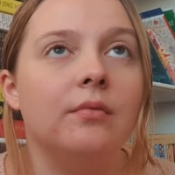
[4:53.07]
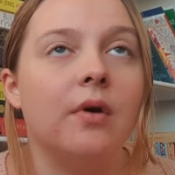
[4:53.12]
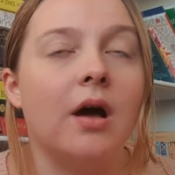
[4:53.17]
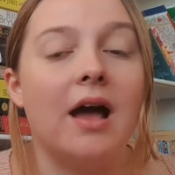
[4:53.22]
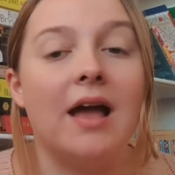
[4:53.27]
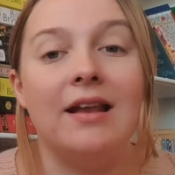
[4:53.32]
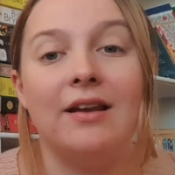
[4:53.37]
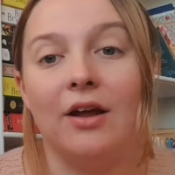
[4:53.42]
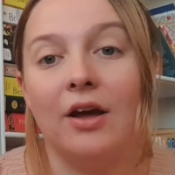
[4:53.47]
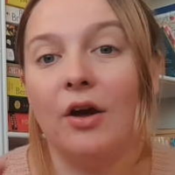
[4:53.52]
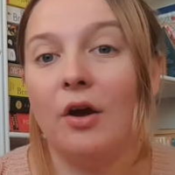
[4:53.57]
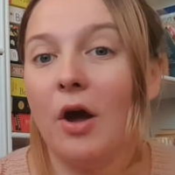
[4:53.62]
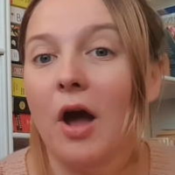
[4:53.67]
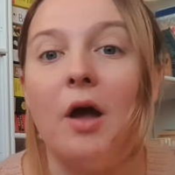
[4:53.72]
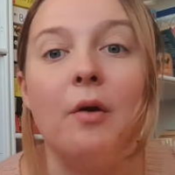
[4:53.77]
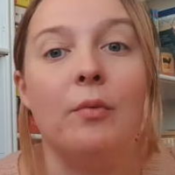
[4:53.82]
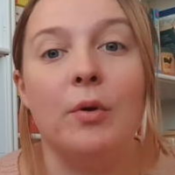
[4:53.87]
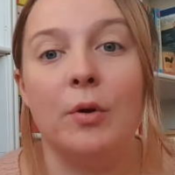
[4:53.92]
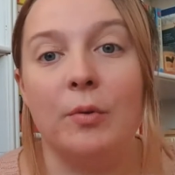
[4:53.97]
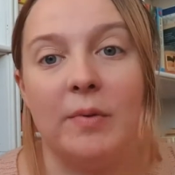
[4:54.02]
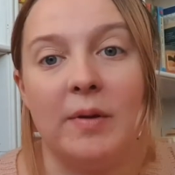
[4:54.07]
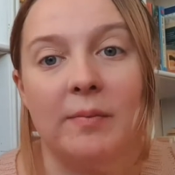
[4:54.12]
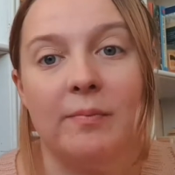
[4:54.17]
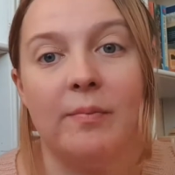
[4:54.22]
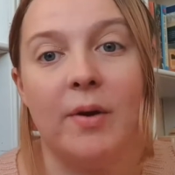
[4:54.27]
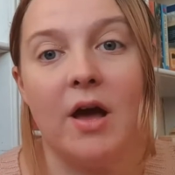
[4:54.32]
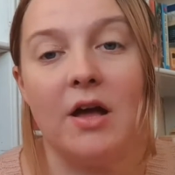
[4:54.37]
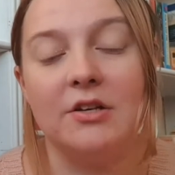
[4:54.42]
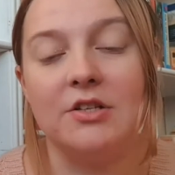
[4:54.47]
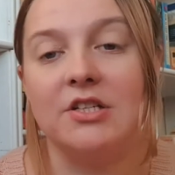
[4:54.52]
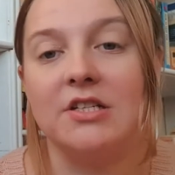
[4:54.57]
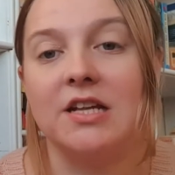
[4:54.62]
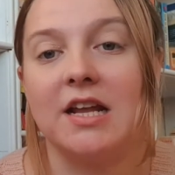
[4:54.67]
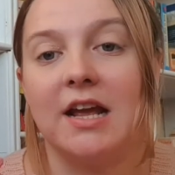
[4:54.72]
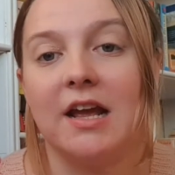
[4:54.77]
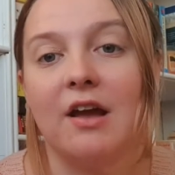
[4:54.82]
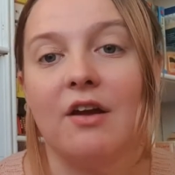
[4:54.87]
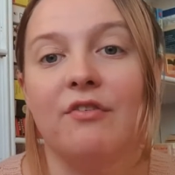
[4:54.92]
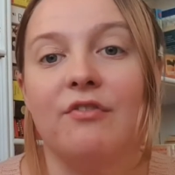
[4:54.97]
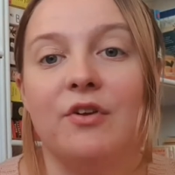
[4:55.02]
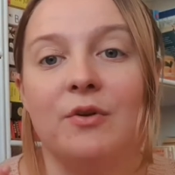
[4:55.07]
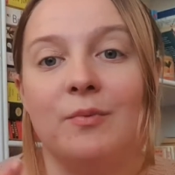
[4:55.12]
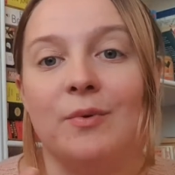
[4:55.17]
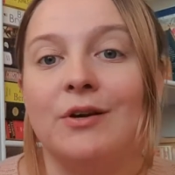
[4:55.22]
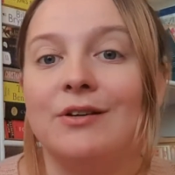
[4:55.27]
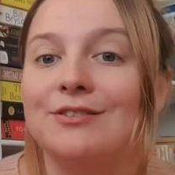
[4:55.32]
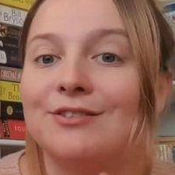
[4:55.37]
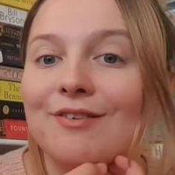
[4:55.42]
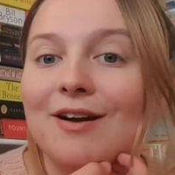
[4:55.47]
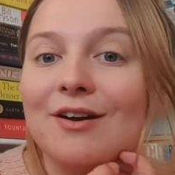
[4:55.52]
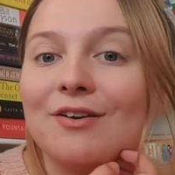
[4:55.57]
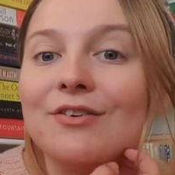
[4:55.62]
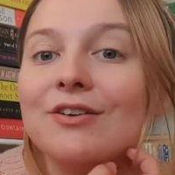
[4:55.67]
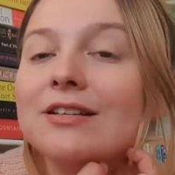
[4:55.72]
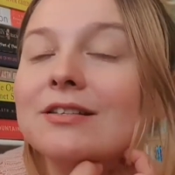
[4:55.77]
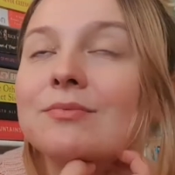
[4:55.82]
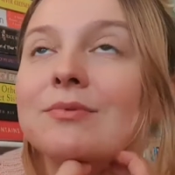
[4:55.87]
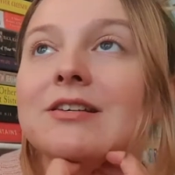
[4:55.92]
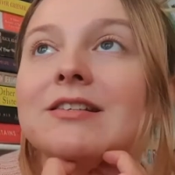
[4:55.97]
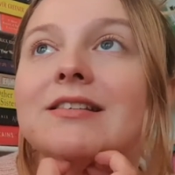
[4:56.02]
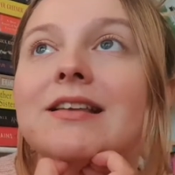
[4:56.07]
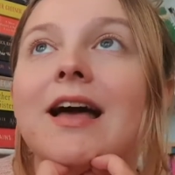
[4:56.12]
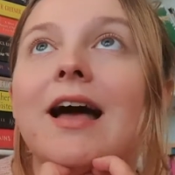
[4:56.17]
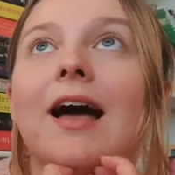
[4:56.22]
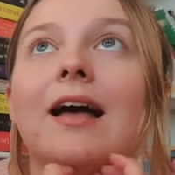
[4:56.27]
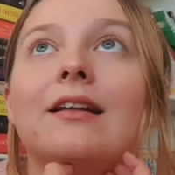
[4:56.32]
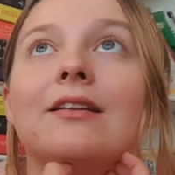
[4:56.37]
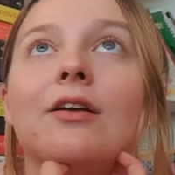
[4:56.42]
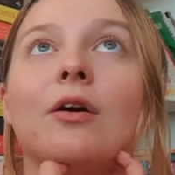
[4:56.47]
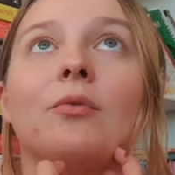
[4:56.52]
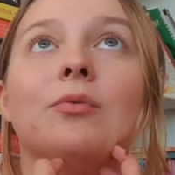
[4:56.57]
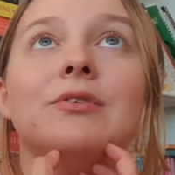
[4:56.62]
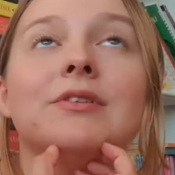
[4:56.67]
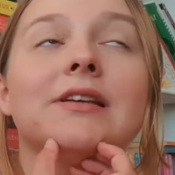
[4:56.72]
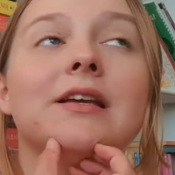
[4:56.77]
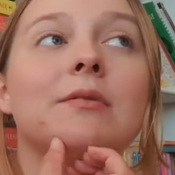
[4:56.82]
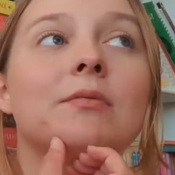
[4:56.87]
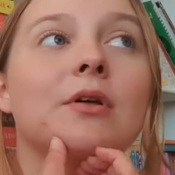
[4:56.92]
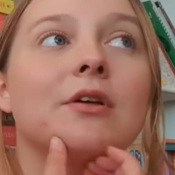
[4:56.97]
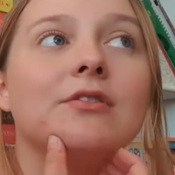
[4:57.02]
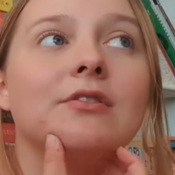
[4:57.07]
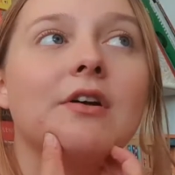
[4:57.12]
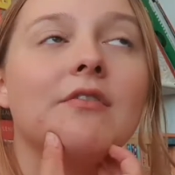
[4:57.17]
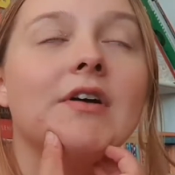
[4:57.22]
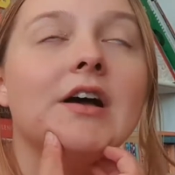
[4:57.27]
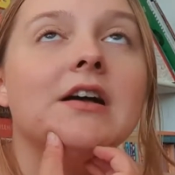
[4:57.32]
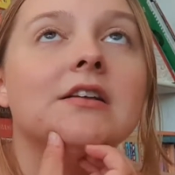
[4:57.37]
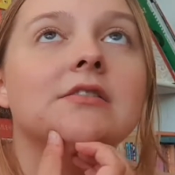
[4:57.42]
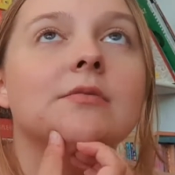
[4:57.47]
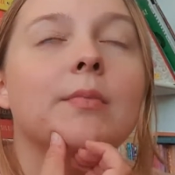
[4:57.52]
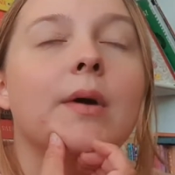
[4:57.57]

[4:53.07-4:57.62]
I will be purchasing a few books around Christmas, and I want to keep those diverse.